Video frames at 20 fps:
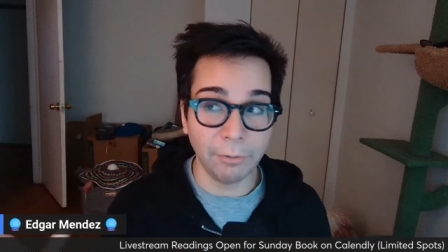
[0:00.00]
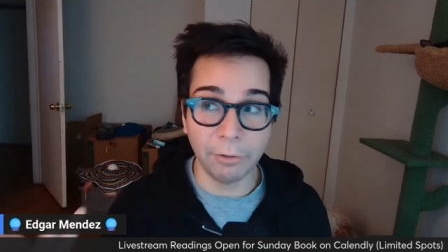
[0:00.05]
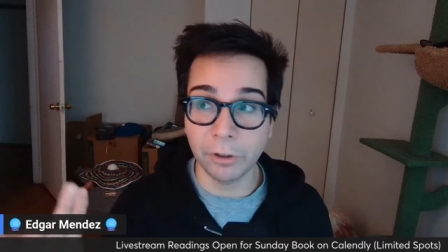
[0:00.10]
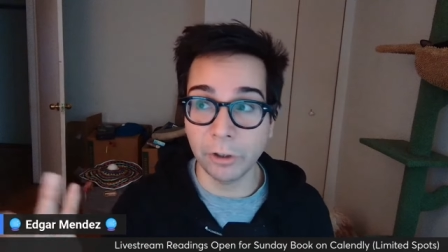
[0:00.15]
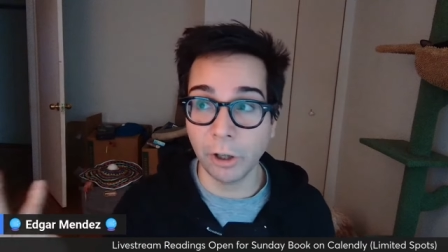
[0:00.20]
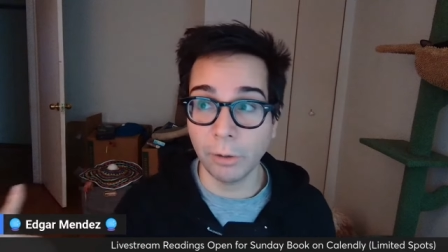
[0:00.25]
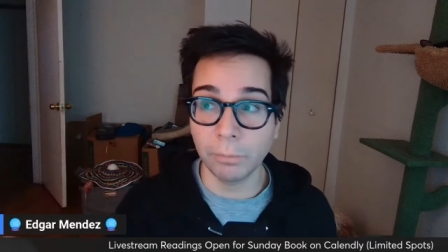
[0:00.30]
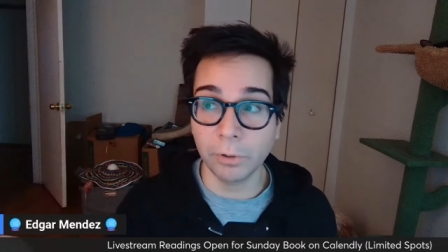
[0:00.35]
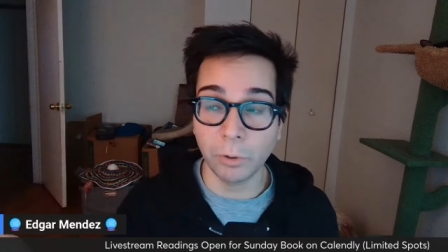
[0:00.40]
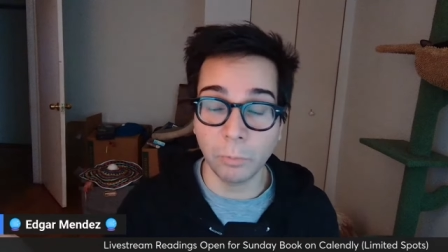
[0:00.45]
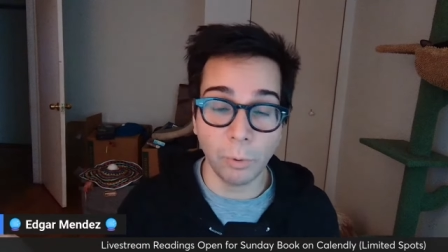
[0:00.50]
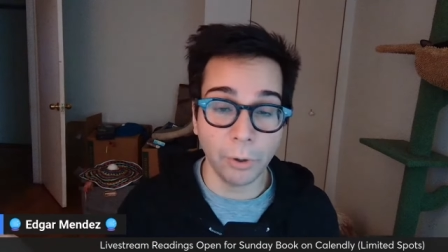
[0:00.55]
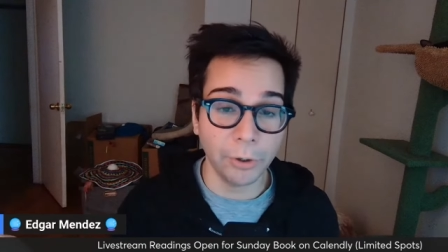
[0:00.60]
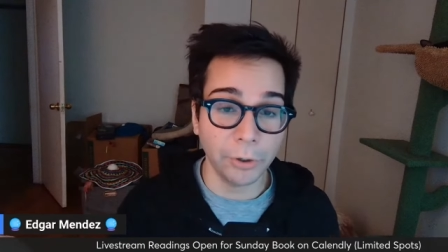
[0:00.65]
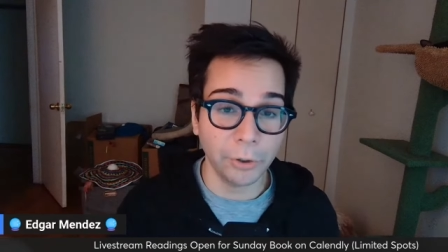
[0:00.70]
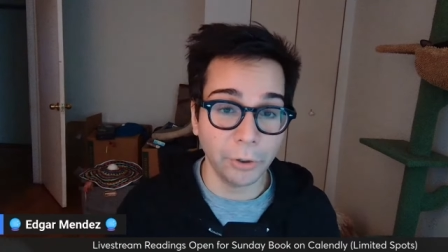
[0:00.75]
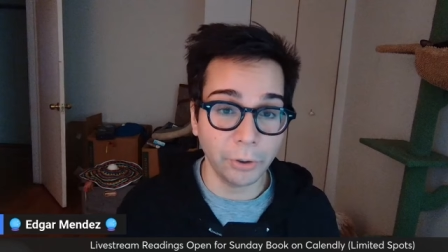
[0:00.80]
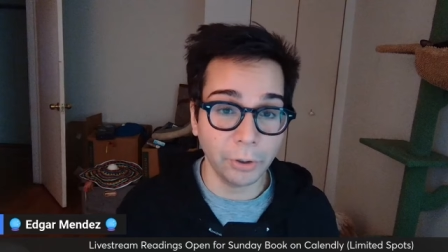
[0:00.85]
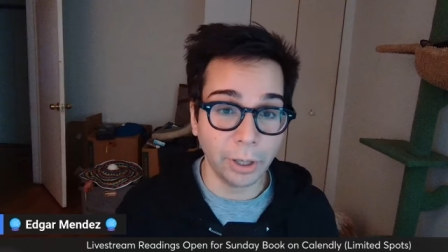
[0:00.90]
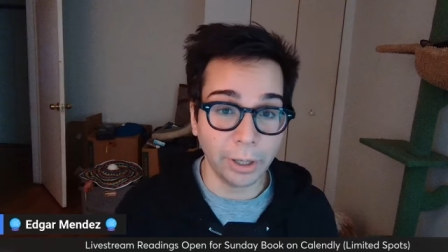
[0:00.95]
in terms of where
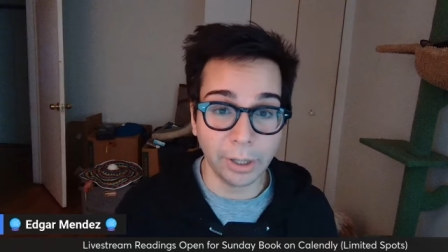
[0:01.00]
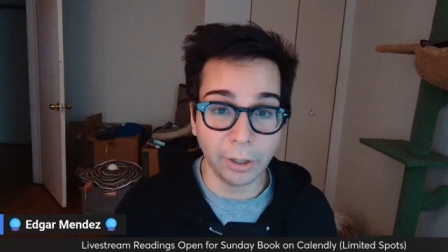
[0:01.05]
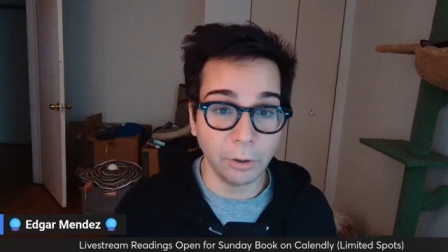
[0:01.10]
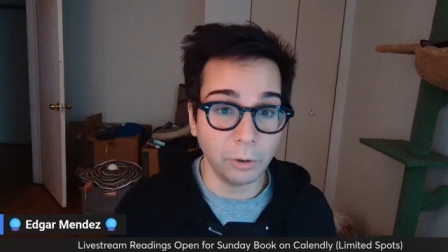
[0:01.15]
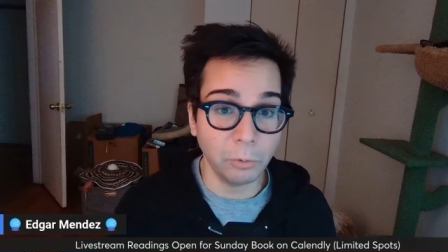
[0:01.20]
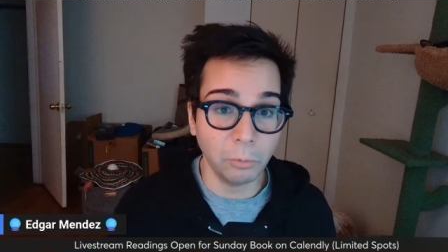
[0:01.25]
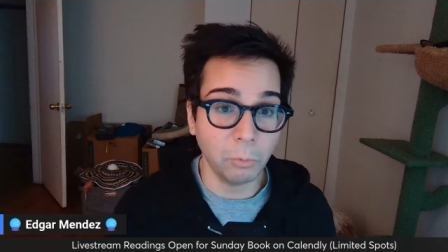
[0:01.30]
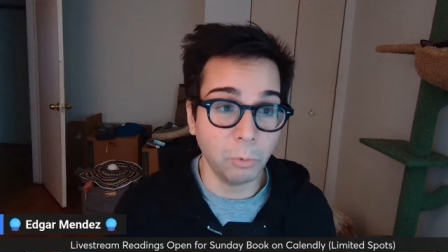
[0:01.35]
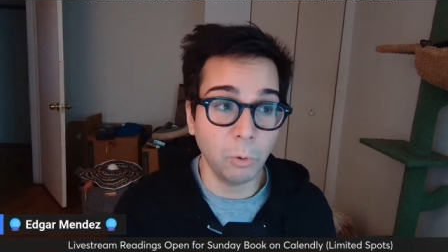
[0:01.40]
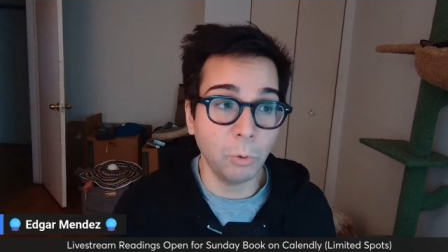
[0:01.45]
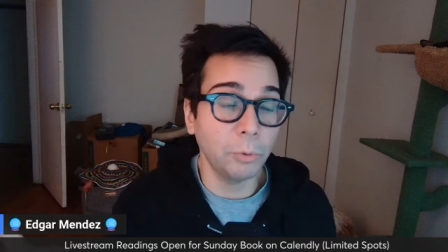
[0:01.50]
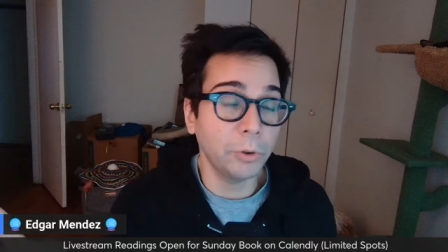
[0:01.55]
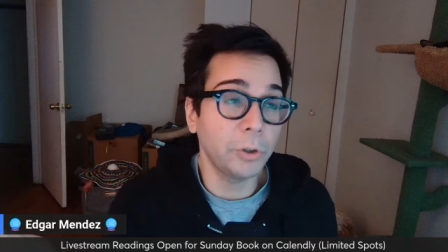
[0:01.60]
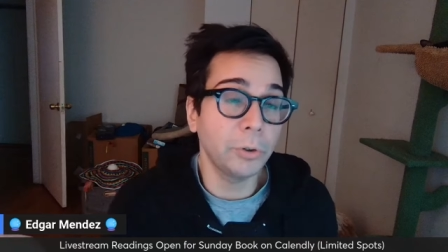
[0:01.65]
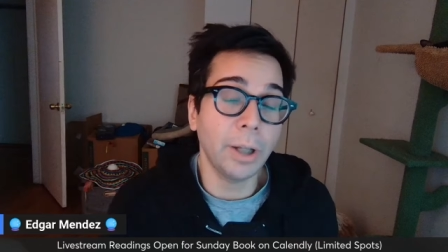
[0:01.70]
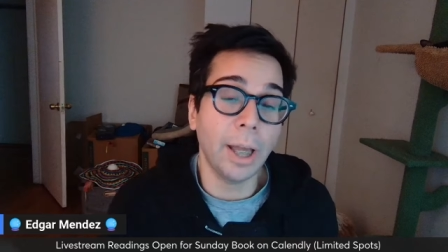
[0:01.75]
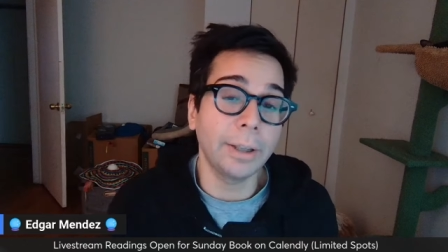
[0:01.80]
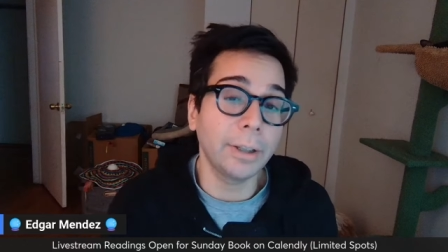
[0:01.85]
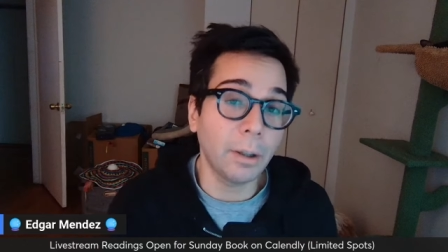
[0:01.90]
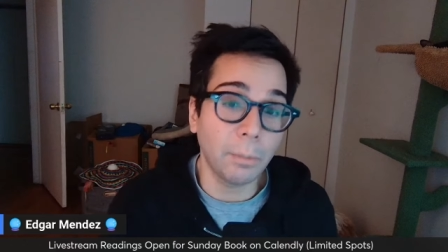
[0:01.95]
you like you who you
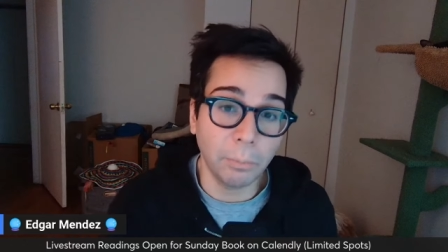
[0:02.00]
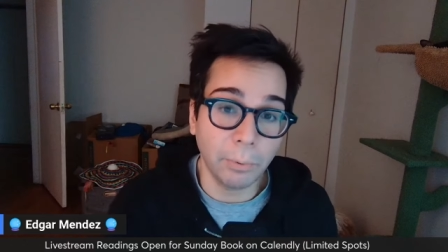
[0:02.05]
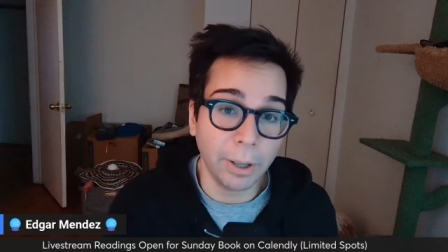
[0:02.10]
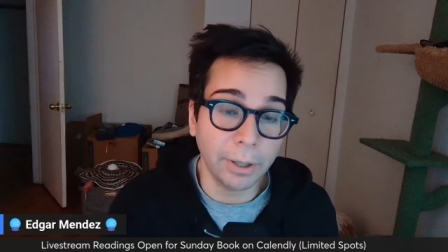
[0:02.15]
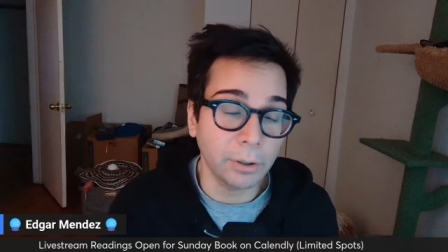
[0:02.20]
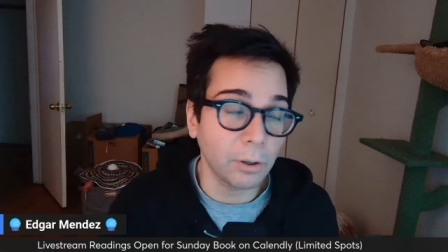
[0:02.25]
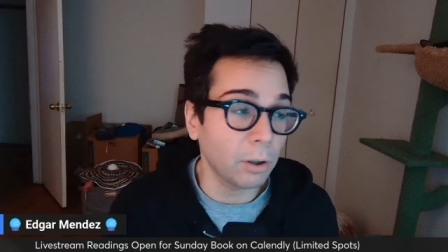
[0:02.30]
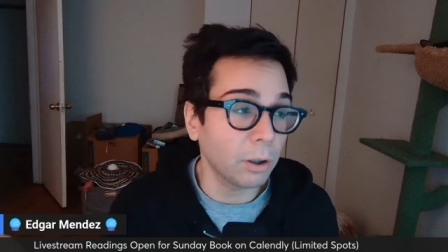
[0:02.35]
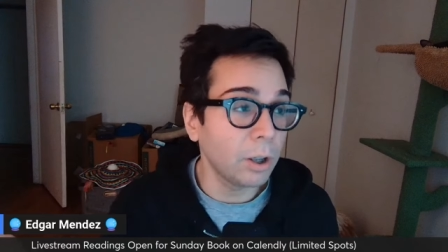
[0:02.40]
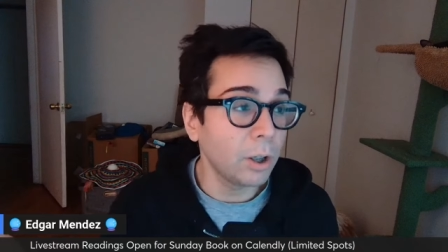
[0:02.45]
end up with, or